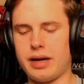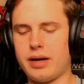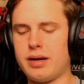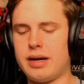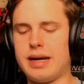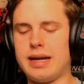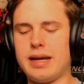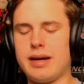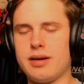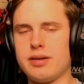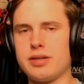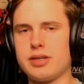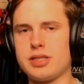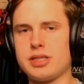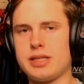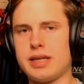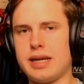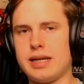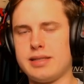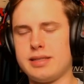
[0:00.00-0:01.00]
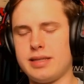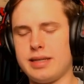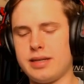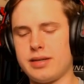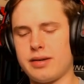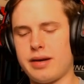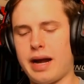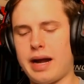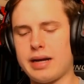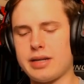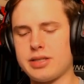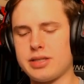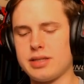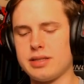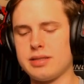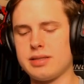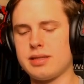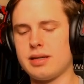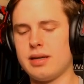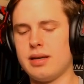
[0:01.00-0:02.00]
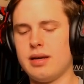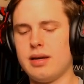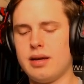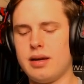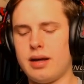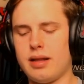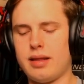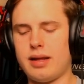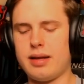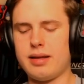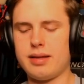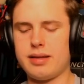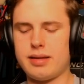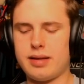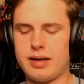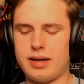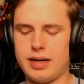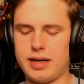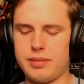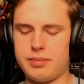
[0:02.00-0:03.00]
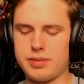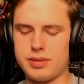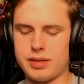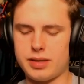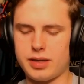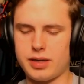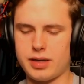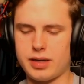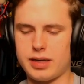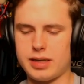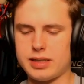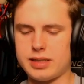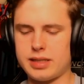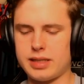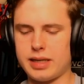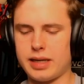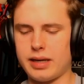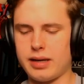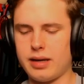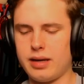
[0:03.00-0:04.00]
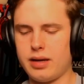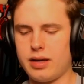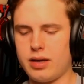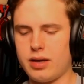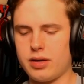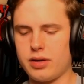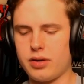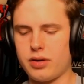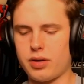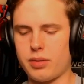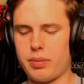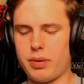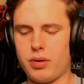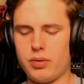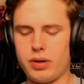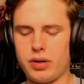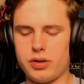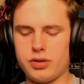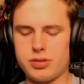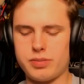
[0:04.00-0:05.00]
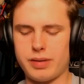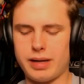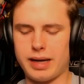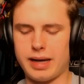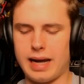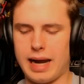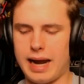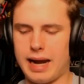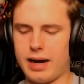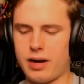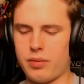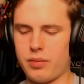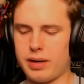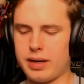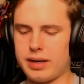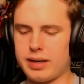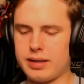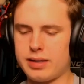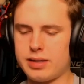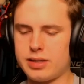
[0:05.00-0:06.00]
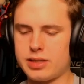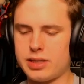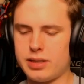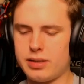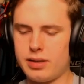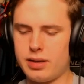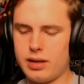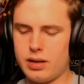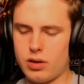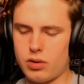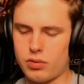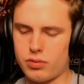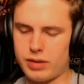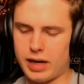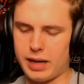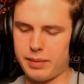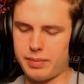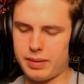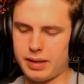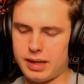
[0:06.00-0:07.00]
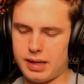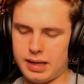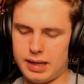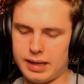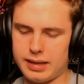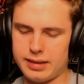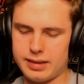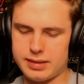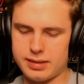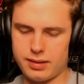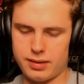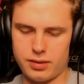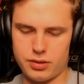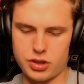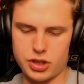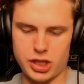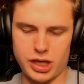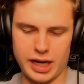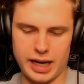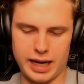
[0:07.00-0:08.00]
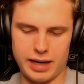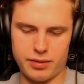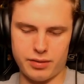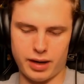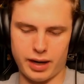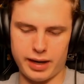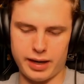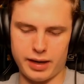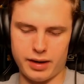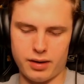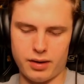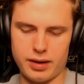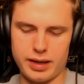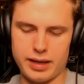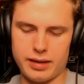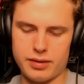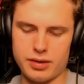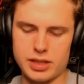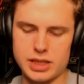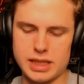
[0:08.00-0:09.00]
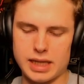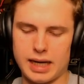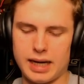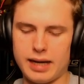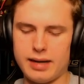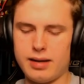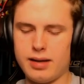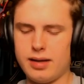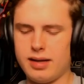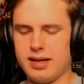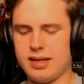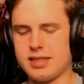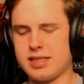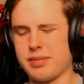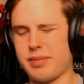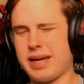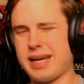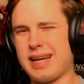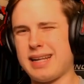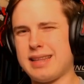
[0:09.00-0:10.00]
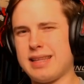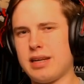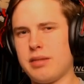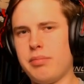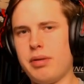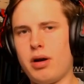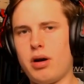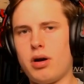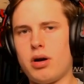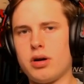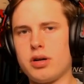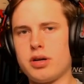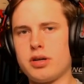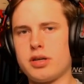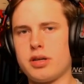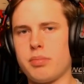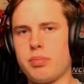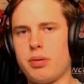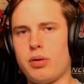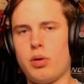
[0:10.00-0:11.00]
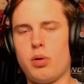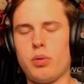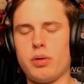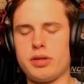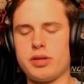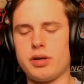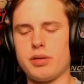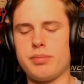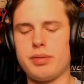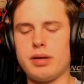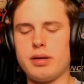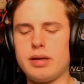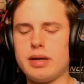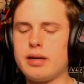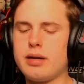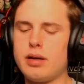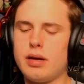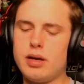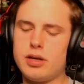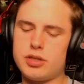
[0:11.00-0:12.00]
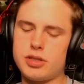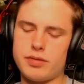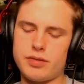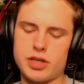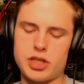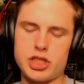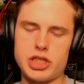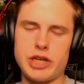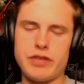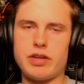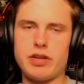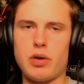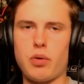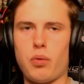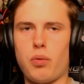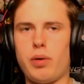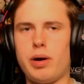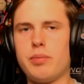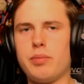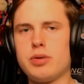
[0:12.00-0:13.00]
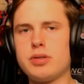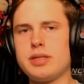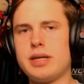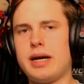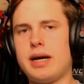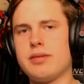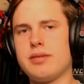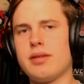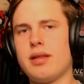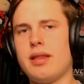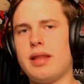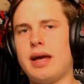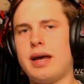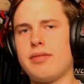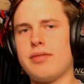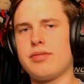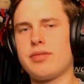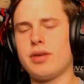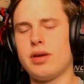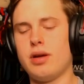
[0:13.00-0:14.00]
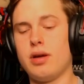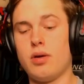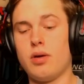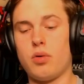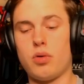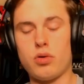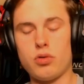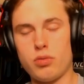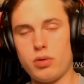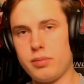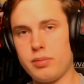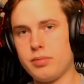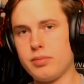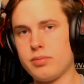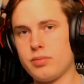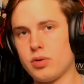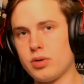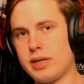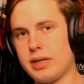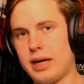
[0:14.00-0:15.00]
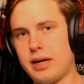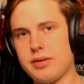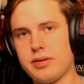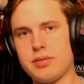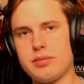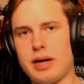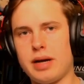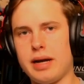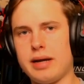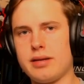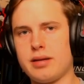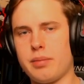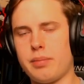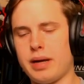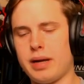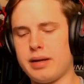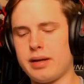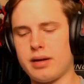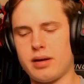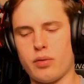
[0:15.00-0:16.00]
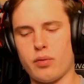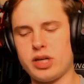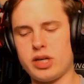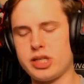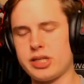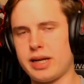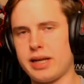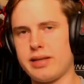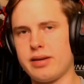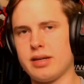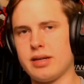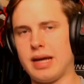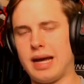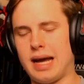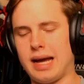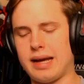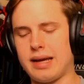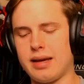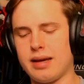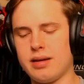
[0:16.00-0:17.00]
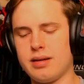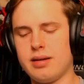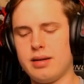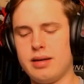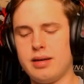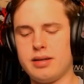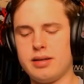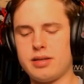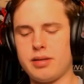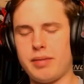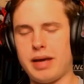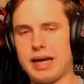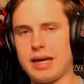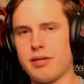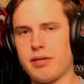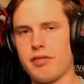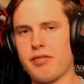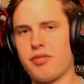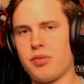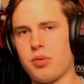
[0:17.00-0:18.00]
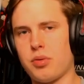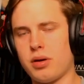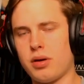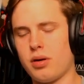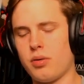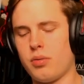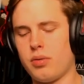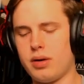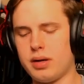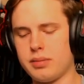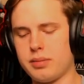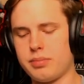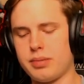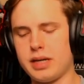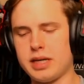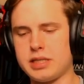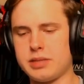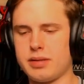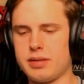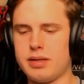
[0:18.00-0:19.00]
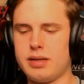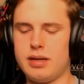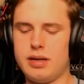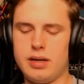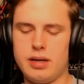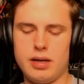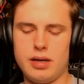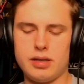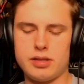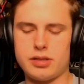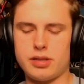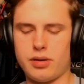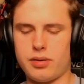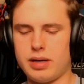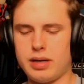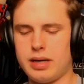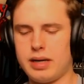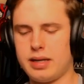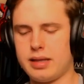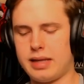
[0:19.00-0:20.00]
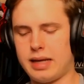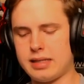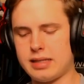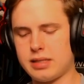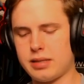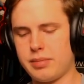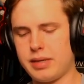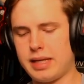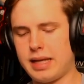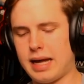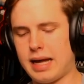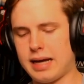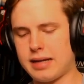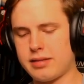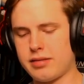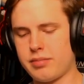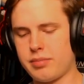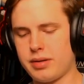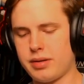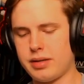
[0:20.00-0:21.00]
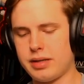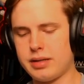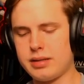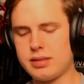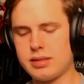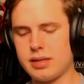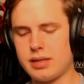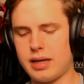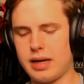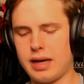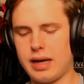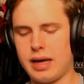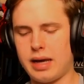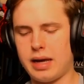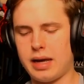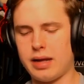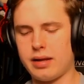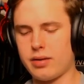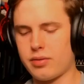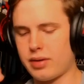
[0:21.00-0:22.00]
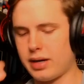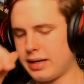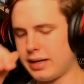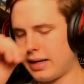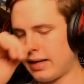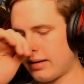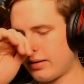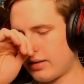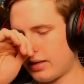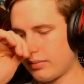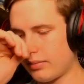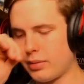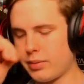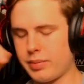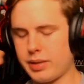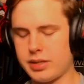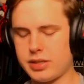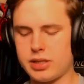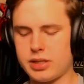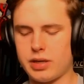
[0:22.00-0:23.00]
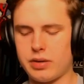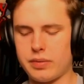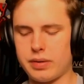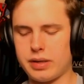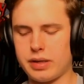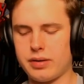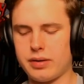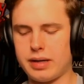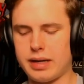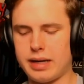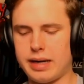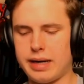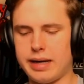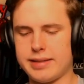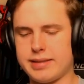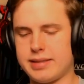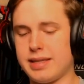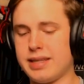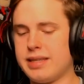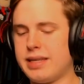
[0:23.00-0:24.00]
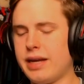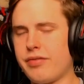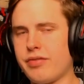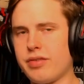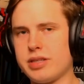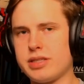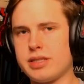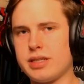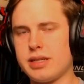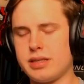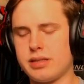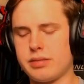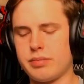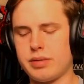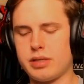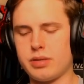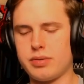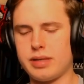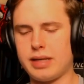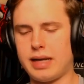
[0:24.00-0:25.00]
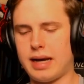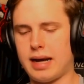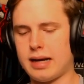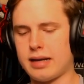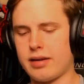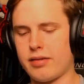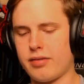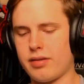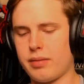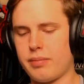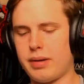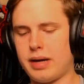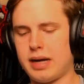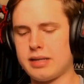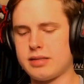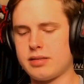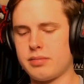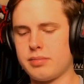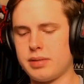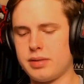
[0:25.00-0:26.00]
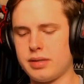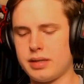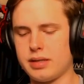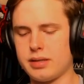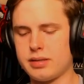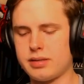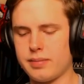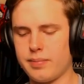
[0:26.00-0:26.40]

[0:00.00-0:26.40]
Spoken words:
and he understands the interactions, a lot of the times you're going to see your opponent who's playing an air wind condition right behind this little chain right here on either side. It's going to make it a little bit harder to pull with your building, so you have to shift it 1 more tile to the left or 1 more tile to the right, depending on which side they're attacking, to make it a 4-1 placement. So that's going to be the active buildings, and right now I'm going to be showing you guys the differences between the active and passive buildings.